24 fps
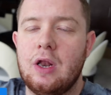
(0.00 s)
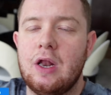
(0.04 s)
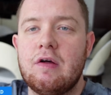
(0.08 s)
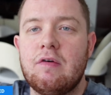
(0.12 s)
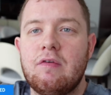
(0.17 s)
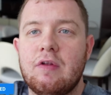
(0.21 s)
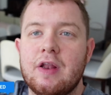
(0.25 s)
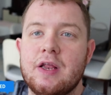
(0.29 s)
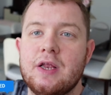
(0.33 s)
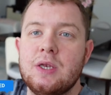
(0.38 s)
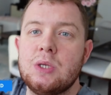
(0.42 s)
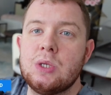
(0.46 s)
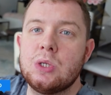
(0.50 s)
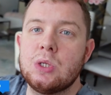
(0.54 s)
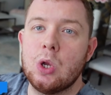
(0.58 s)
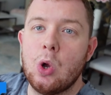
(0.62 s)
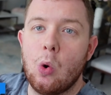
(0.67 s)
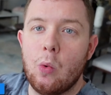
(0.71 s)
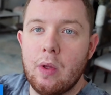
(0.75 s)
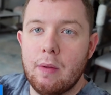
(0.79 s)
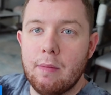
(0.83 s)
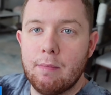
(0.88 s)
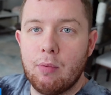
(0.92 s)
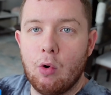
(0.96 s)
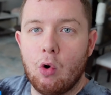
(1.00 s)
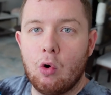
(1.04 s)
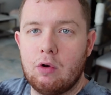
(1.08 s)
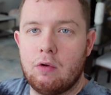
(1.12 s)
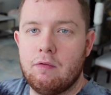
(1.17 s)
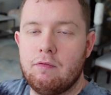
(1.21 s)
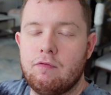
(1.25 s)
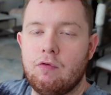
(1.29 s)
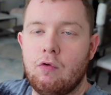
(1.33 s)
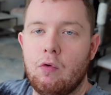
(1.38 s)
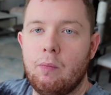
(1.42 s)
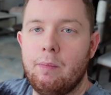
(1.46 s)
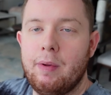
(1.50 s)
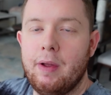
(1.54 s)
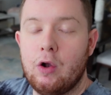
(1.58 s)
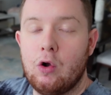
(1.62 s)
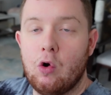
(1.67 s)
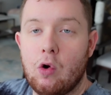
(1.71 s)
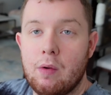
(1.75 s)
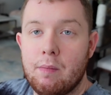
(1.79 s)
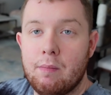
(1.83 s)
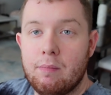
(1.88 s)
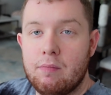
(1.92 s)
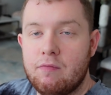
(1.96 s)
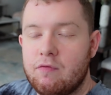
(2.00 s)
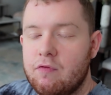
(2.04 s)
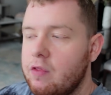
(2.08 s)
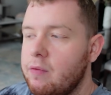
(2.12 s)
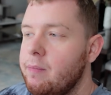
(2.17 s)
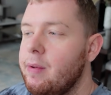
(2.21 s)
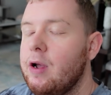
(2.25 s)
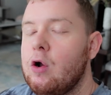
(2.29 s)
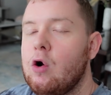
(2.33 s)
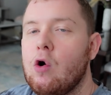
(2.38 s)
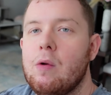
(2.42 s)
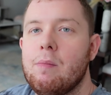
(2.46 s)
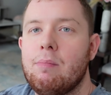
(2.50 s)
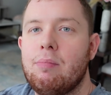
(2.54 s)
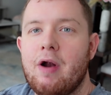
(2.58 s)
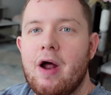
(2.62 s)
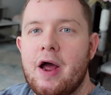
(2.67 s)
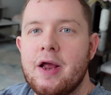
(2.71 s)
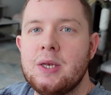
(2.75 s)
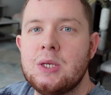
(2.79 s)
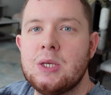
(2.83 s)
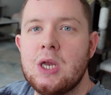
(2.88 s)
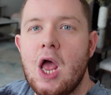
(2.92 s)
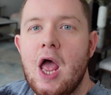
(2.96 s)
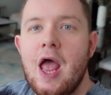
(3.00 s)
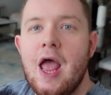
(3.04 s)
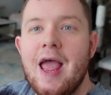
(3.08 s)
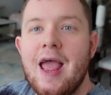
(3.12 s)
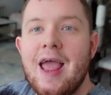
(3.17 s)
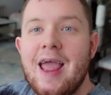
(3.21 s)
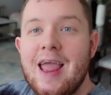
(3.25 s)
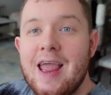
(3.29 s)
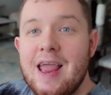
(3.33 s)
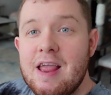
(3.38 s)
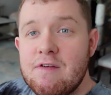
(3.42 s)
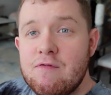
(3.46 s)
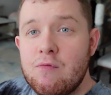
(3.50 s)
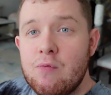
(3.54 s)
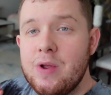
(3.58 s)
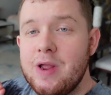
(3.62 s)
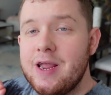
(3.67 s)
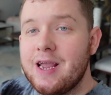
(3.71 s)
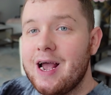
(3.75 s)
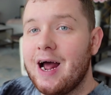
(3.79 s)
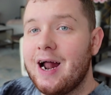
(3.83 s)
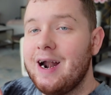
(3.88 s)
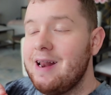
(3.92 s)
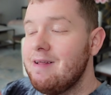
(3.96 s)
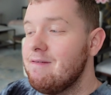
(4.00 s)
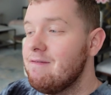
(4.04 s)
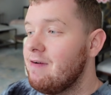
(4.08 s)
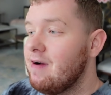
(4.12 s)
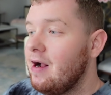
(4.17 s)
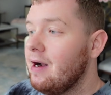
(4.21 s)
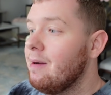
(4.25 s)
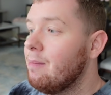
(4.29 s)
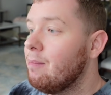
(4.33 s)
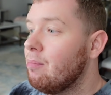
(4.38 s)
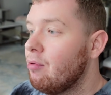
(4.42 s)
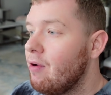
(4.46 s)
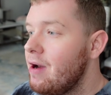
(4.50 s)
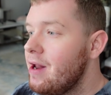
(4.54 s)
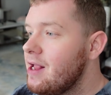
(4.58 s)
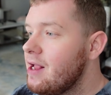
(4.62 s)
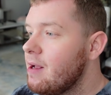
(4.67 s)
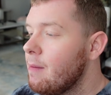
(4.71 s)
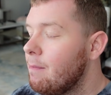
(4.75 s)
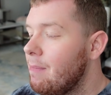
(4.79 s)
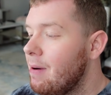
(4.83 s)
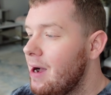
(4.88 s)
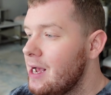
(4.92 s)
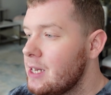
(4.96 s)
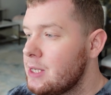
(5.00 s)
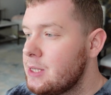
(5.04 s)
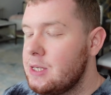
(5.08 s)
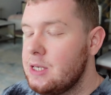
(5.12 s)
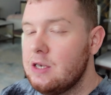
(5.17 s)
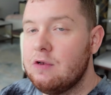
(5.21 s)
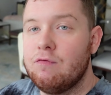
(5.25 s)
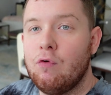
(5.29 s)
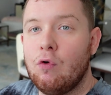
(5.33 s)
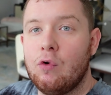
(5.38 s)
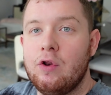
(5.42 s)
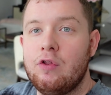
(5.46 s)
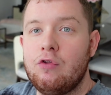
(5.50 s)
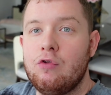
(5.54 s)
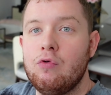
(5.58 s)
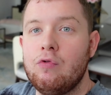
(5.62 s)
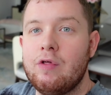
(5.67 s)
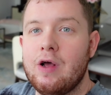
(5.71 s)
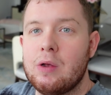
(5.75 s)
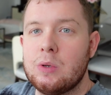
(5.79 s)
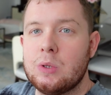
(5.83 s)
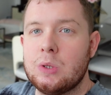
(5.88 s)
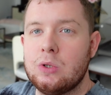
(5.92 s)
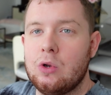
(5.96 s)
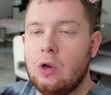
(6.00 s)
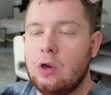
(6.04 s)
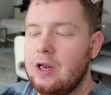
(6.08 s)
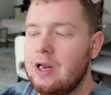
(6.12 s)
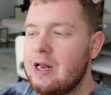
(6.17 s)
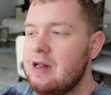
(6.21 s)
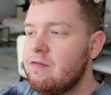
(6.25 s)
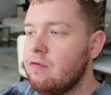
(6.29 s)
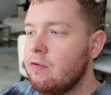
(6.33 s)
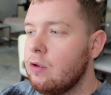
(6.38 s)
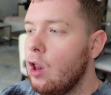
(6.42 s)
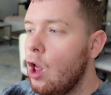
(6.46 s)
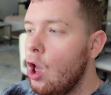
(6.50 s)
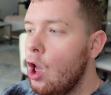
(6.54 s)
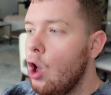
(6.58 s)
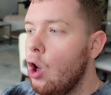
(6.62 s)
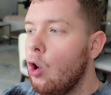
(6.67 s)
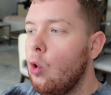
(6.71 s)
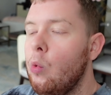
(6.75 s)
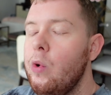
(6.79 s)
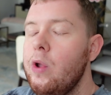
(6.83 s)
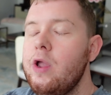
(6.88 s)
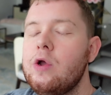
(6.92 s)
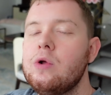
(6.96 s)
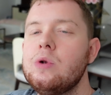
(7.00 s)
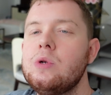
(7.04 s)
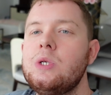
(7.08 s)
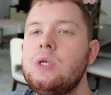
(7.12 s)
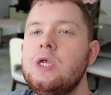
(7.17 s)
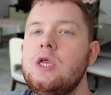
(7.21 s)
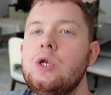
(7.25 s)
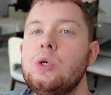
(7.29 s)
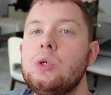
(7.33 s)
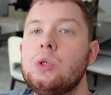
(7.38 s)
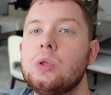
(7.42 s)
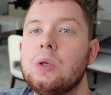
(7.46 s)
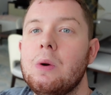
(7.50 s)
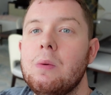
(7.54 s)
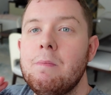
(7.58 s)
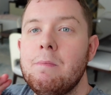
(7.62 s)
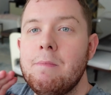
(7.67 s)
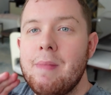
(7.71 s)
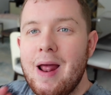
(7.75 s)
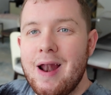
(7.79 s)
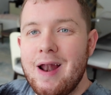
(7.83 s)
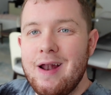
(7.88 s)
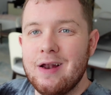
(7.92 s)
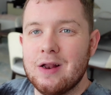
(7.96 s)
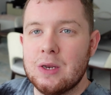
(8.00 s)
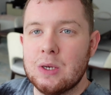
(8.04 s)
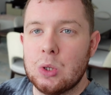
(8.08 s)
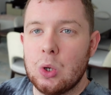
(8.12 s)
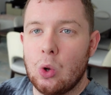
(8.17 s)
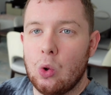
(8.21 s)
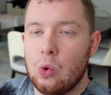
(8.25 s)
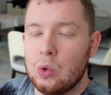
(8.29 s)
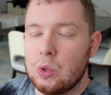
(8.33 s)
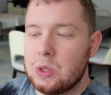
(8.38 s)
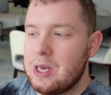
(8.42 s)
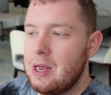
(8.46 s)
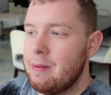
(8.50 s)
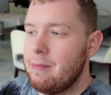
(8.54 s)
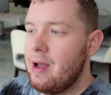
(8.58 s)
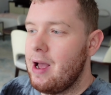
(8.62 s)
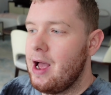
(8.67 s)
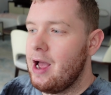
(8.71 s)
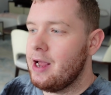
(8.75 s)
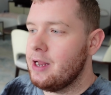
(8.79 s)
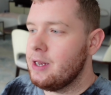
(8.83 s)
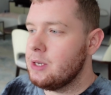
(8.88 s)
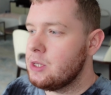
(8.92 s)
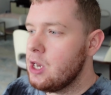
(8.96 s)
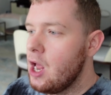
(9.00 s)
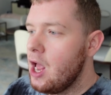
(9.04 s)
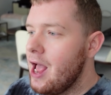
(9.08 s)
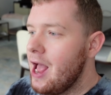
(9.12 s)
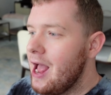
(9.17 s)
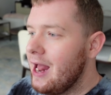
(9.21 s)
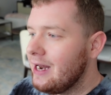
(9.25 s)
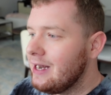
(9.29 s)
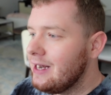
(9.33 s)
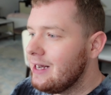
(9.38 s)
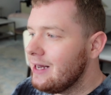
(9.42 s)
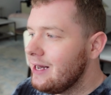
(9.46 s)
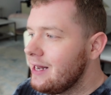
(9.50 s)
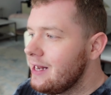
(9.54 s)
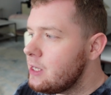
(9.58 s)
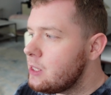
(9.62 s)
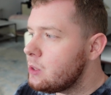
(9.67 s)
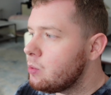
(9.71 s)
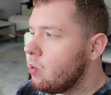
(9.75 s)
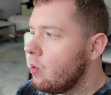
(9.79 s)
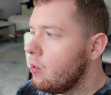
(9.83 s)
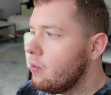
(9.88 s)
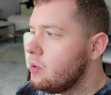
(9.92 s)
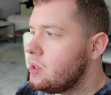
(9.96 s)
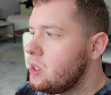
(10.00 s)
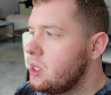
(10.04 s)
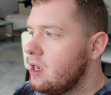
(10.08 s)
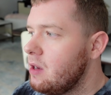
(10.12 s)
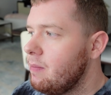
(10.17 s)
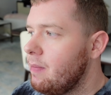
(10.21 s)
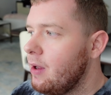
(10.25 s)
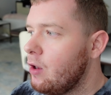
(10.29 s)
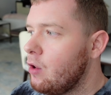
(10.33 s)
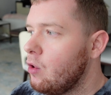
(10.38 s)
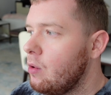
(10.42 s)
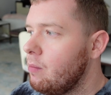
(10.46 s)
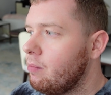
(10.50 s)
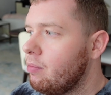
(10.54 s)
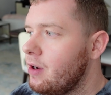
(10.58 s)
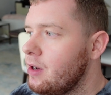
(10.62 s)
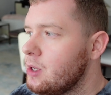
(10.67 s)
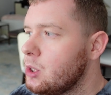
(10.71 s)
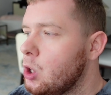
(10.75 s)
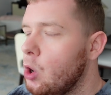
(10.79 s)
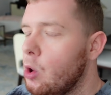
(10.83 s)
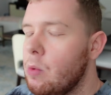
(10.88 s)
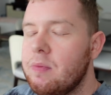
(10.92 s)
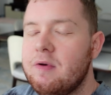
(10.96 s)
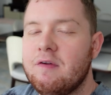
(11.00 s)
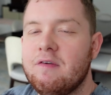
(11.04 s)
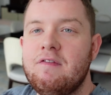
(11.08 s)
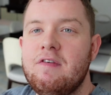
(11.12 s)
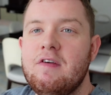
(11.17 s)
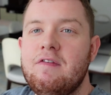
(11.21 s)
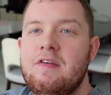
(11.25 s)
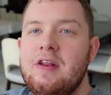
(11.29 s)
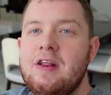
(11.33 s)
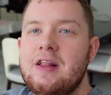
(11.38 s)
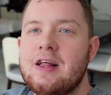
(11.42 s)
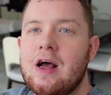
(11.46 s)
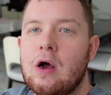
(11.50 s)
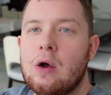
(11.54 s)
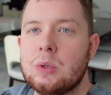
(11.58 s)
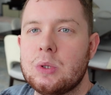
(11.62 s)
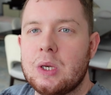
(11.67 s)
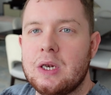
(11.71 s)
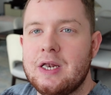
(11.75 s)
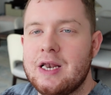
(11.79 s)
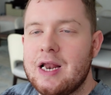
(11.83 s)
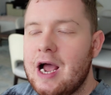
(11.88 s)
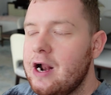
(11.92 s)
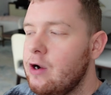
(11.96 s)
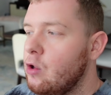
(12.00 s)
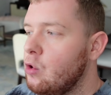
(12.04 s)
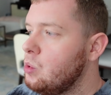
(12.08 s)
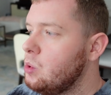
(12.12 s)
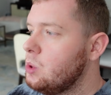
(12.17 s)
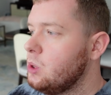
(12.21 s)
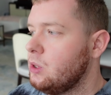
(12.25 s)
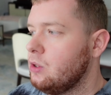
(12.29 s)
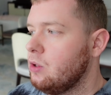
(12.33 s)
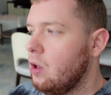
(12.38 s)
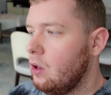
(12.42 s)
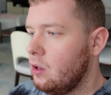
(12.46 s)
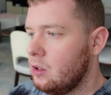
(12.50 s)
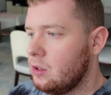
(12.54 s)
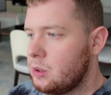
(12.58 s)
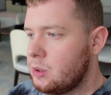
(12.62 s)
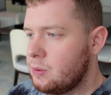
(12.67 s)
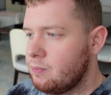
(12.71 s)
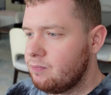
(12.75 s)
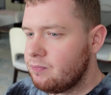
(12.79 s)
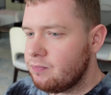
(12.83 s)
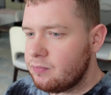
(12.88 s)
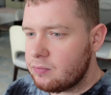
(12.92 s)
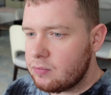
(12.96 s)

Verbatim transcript: level is so important for Bitcoin, for the Bitcoin price. If we can, in fact, break past this $42,000 level, we could see tremendous all-time highs. At least we would see the Bitcoin price go up to $50,900